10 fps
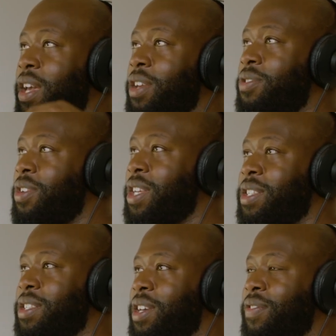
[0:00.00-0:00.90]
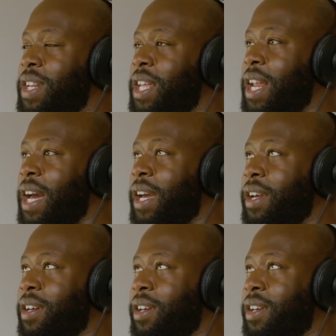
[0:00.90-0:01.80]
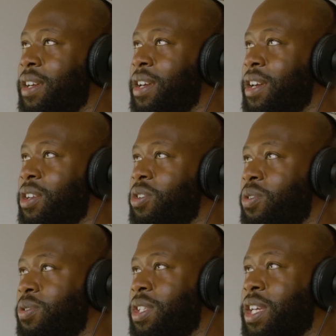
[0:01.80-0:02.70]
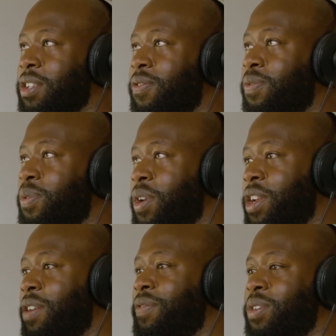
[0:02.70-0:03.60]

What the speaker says: it's not necessarily like Usyk has fought another